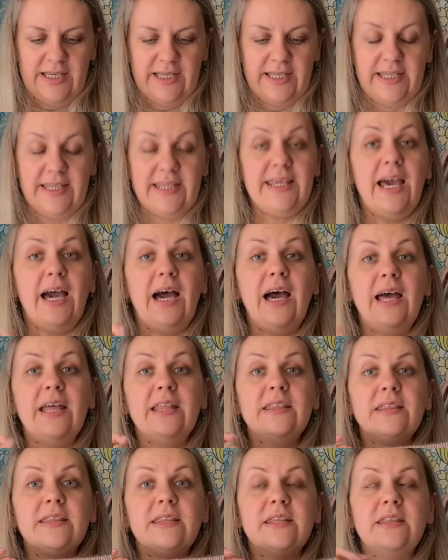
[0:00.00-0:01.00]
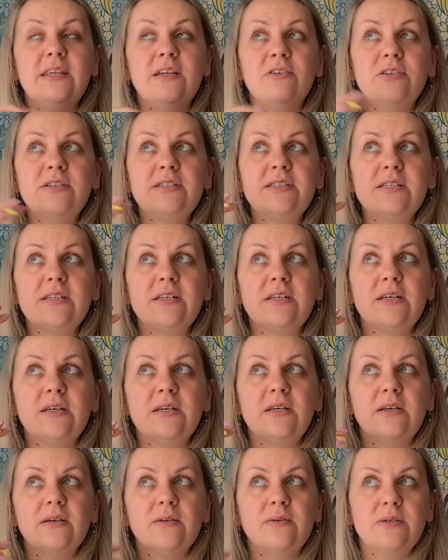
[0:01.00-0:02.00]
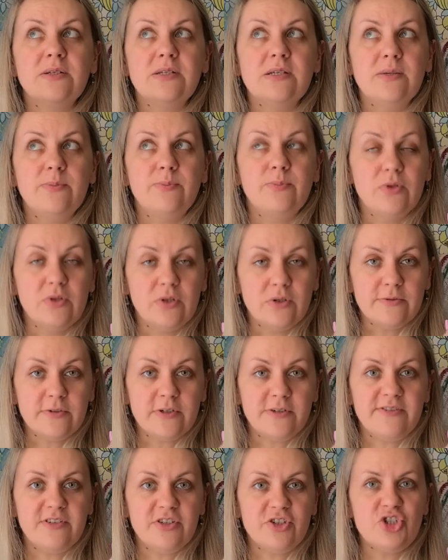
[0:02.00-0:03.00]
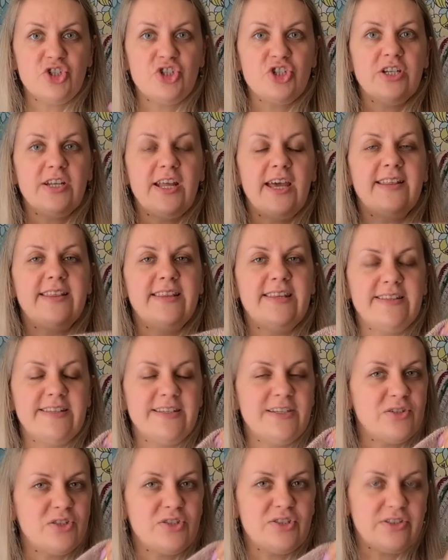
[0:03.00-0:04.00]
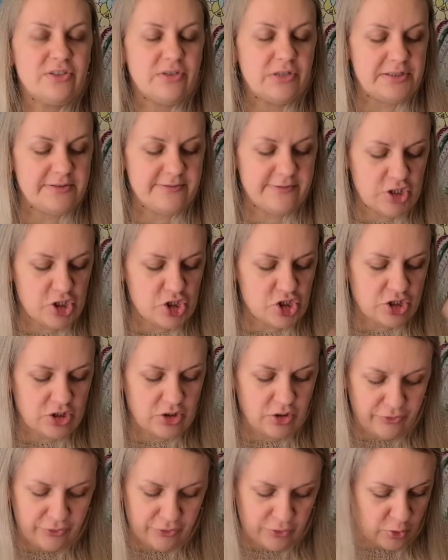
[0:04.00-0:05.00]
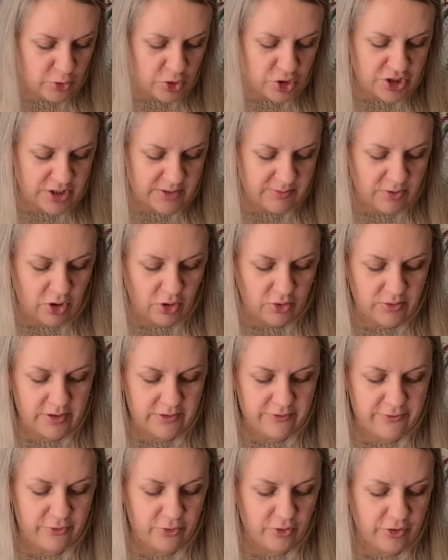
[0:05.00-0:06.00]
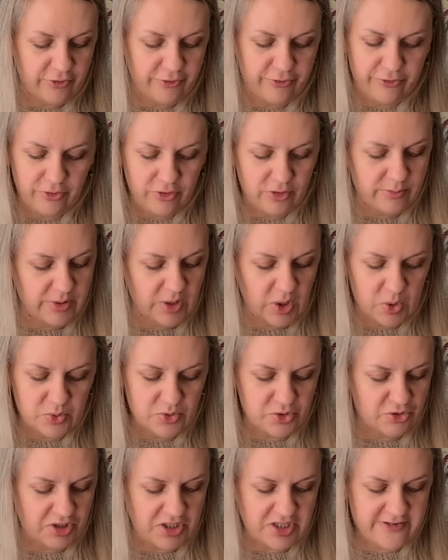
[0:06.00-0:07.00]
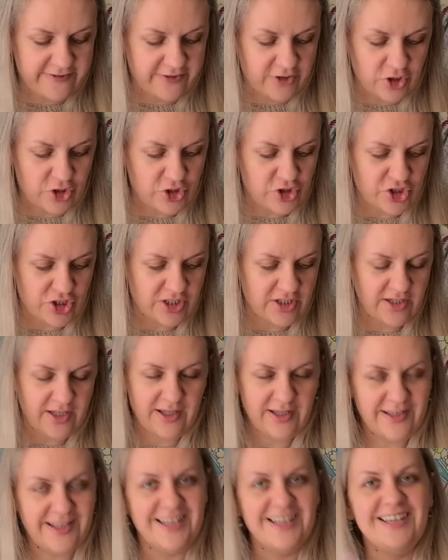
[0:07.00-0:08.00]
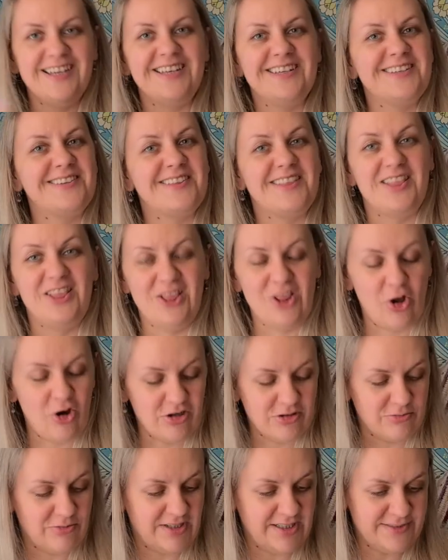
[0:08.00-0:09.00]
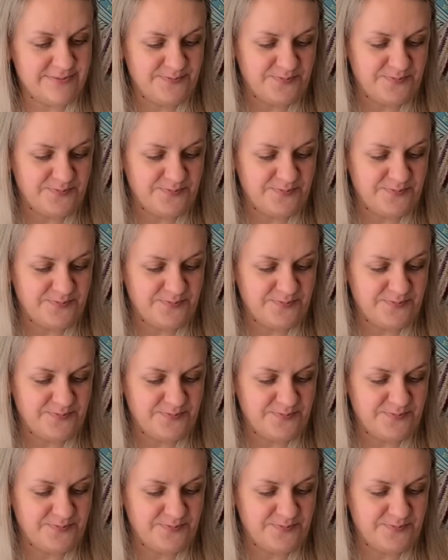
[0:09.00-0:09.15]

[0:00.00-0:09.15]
Yeah, and there is a pullover version, and then there is a dress version. Of course, I'm going for a full-blown dress version, a long one.